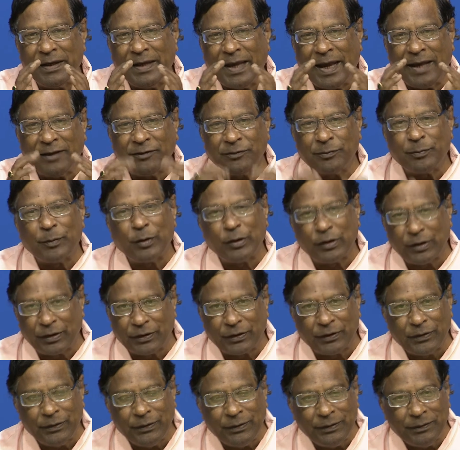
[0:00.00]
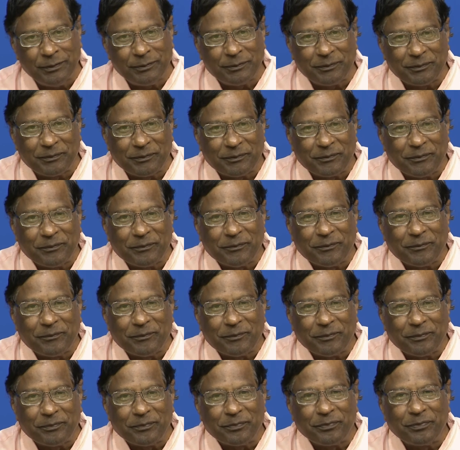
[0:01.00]
gas molecule,
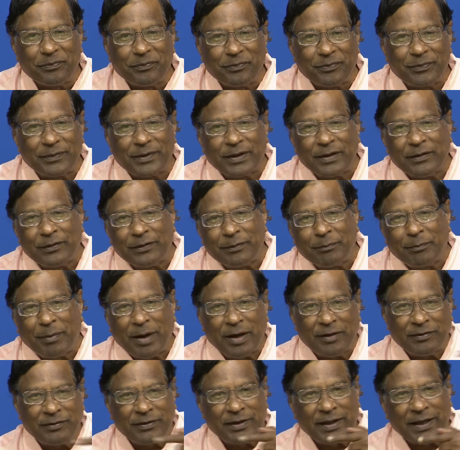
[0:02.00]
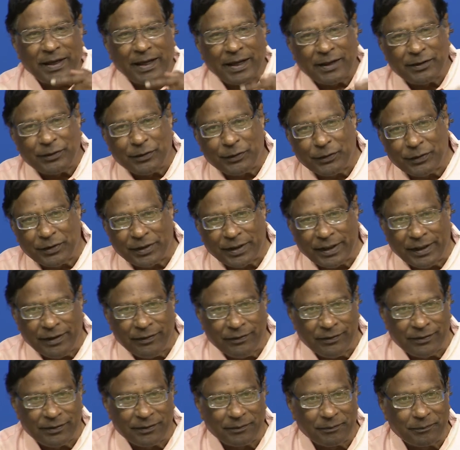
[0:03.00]
you pass the cathode
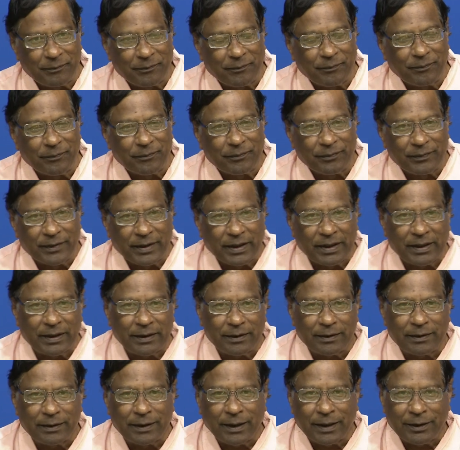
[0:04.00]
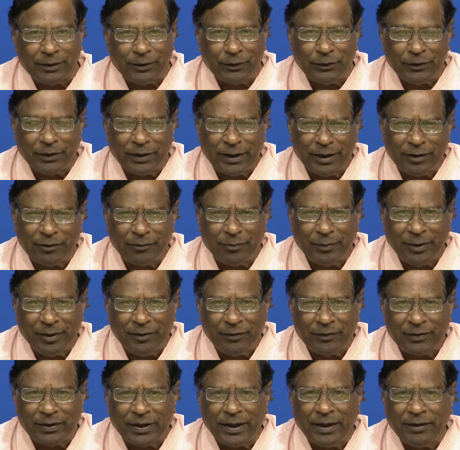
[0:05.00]
rays. Cathode rays
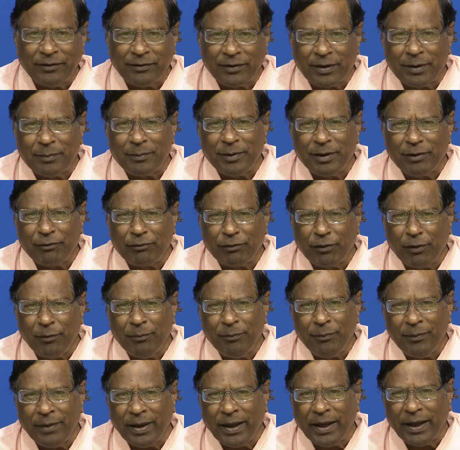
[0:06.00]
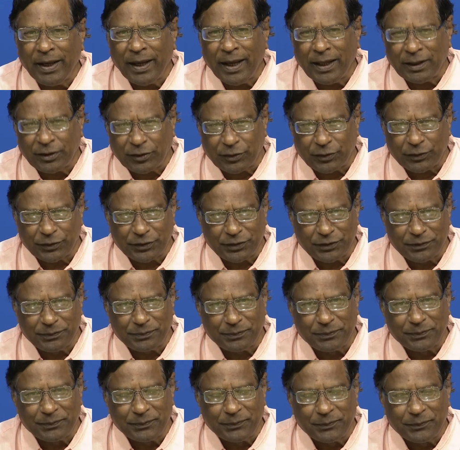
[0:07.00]
means rays coming from a cathode,
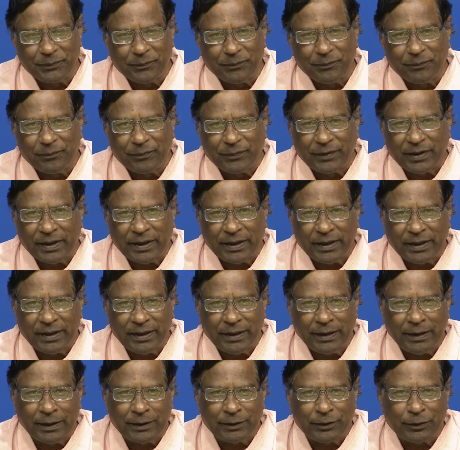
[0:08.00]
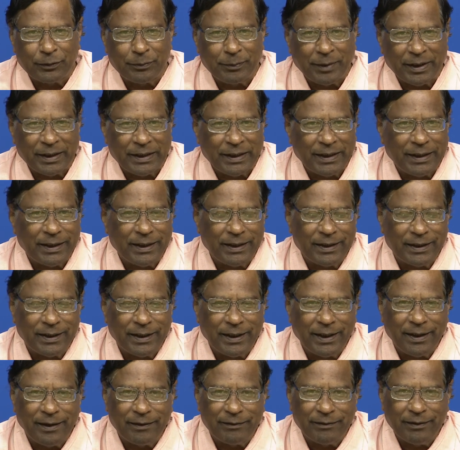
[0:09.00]
electromagnetic
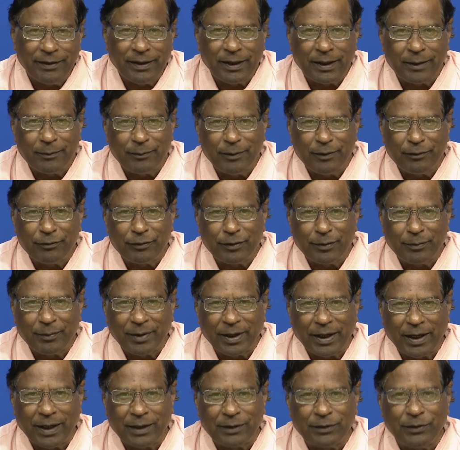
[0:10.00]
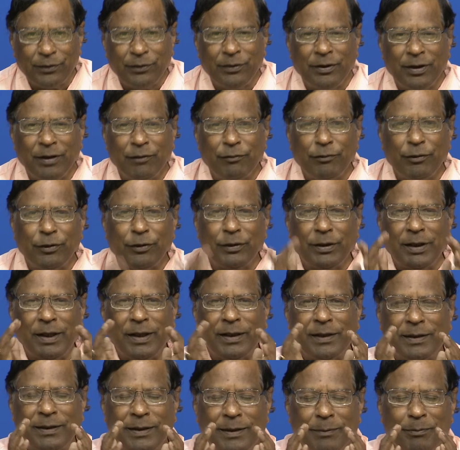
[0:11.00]
radiation coming from a cathode. If you
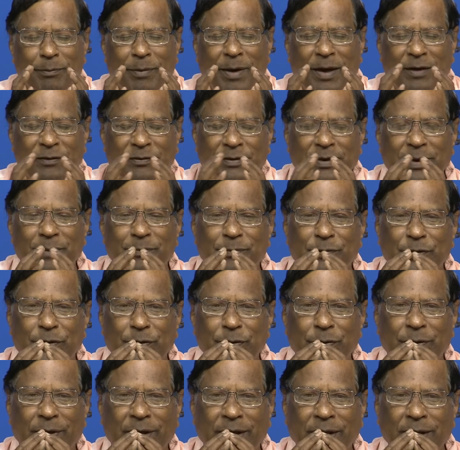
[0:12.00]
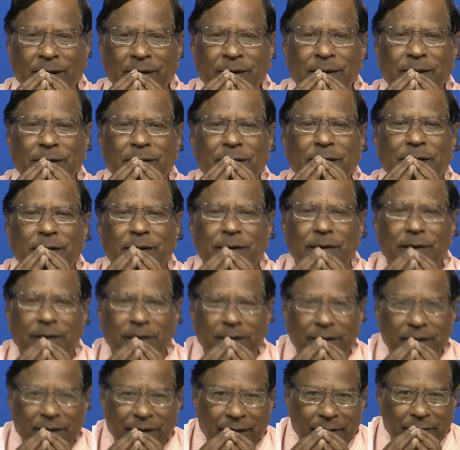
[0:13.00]
pass them through a
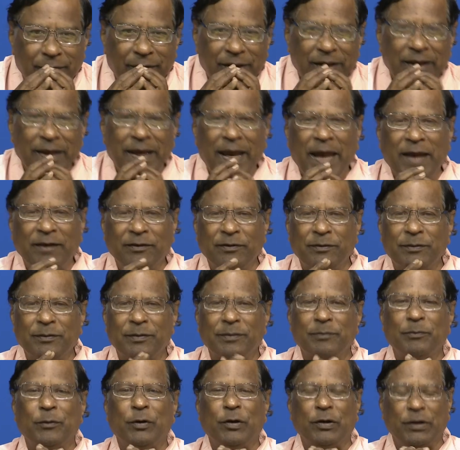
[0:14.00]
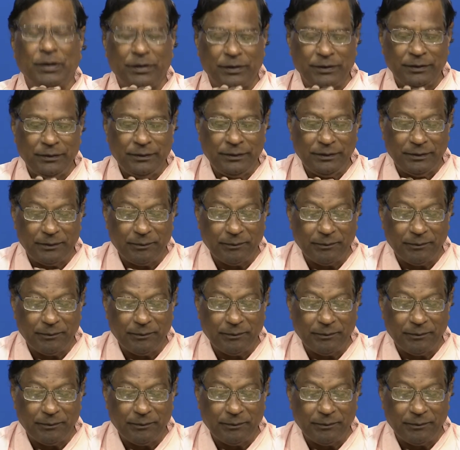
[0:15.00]
given gas molecule,